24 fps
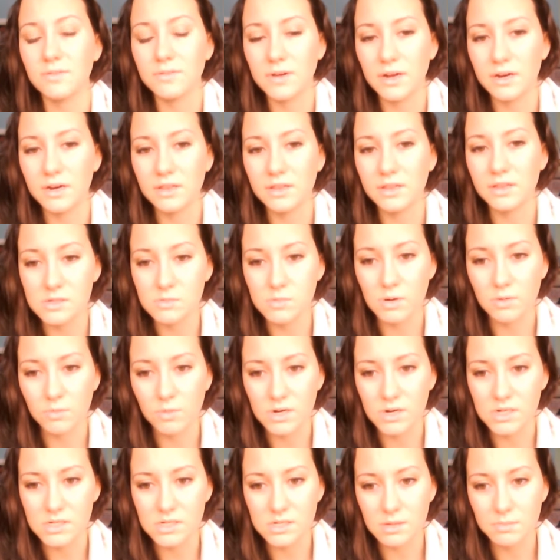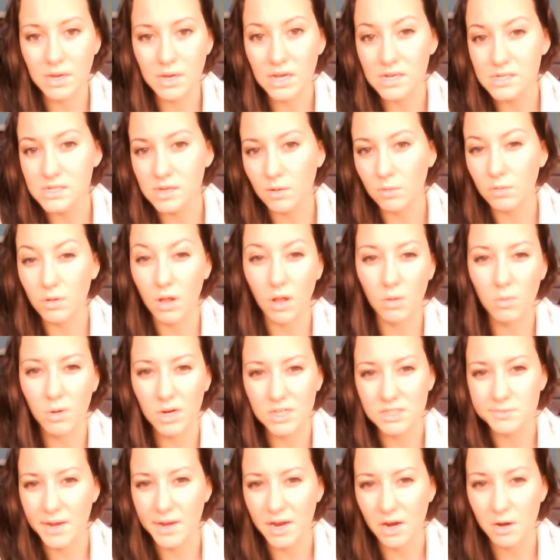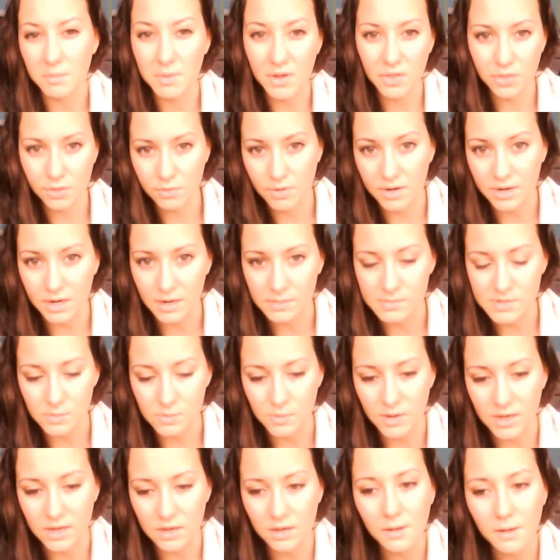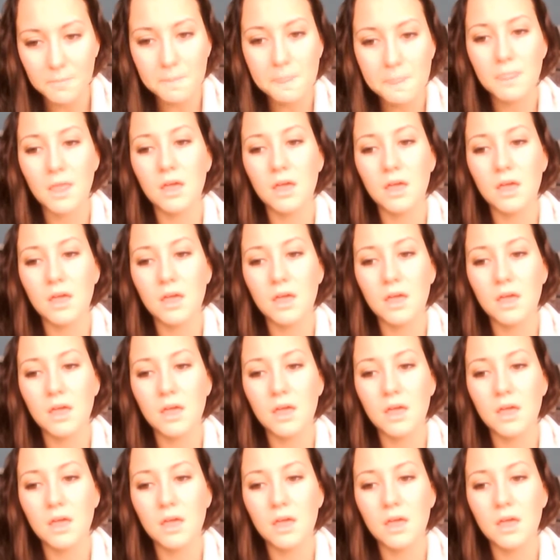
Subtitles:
I find that's what works the best. I'll wash my hair about 3 times a week.